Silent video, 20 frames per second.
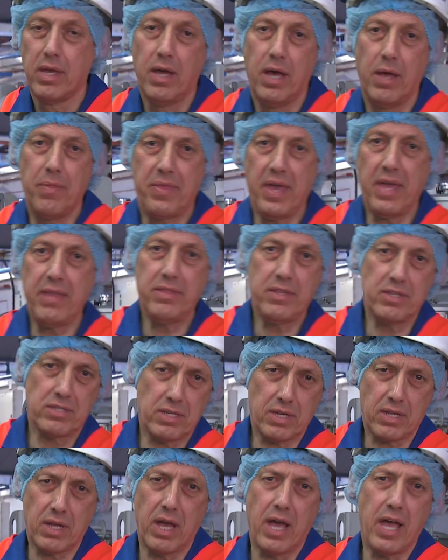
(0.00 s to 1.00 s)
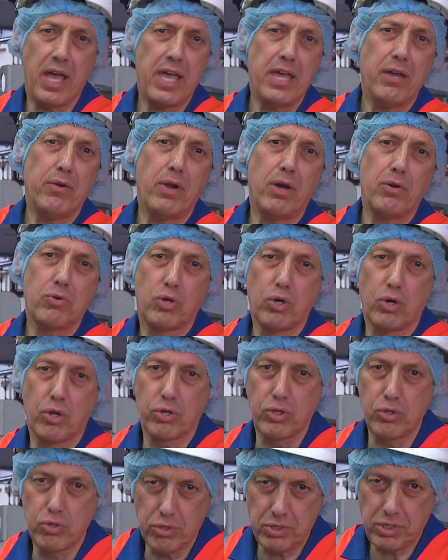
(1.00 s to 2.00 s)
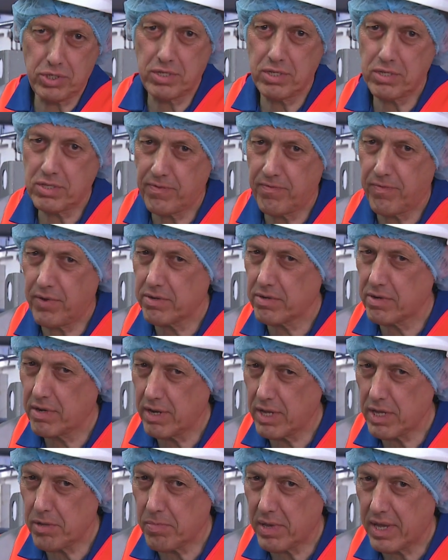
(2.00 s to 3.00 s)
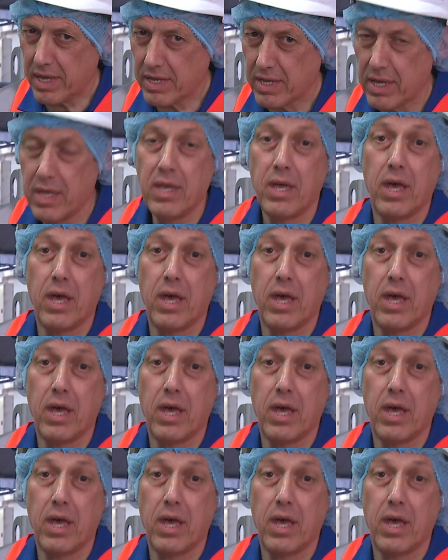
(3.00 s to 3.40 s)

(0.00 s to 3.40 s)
And then there's a, a hero called Justus von Liebig,